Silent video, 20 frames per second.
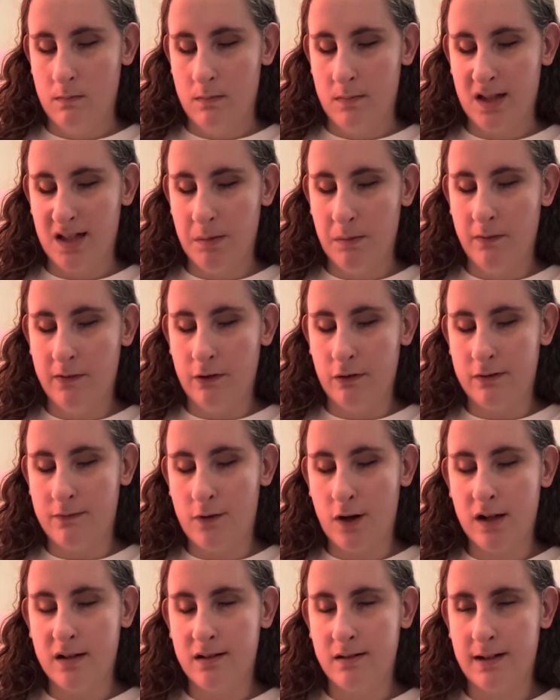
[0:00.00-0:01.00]
some of those
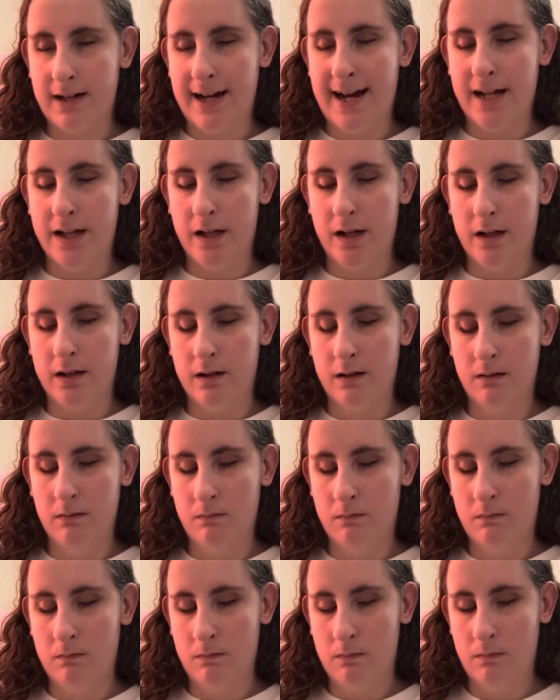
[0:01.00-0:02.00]
phrases I added.
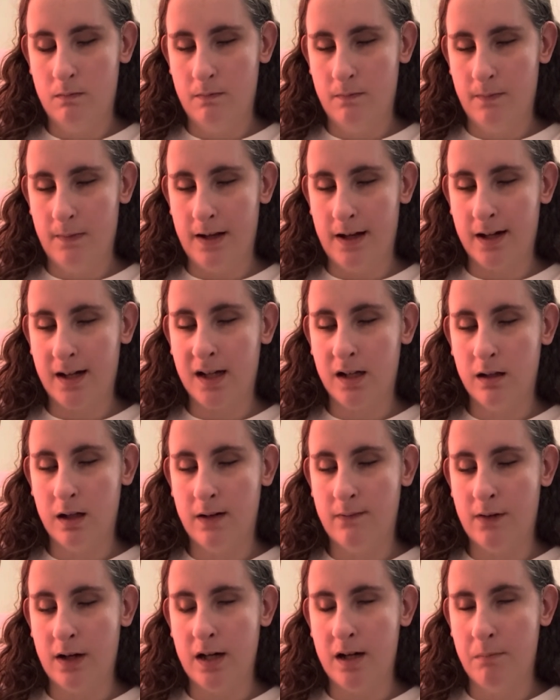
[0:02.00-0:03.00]
I can,
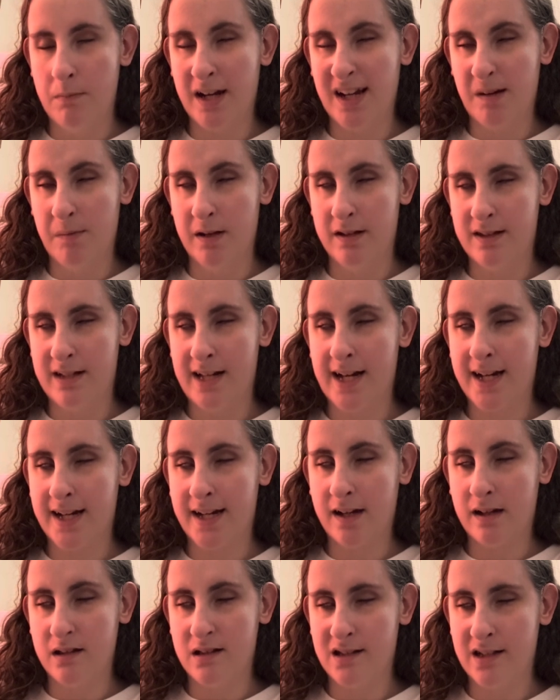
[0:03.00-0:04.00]
if I make a mistake, I
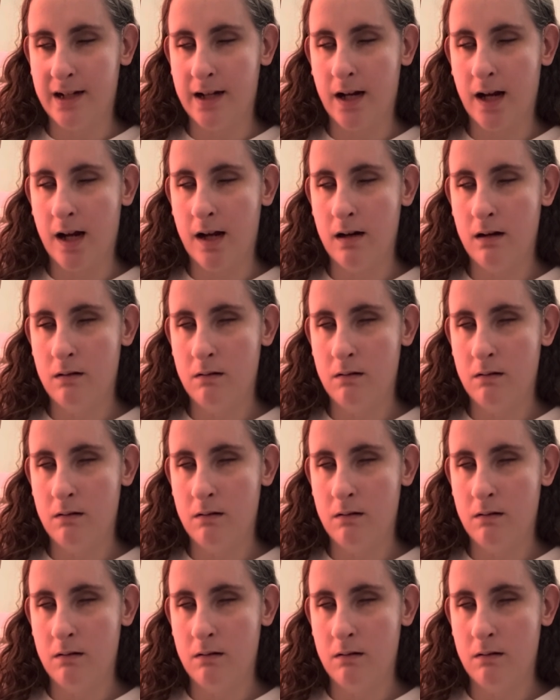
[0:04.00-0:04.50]
can say,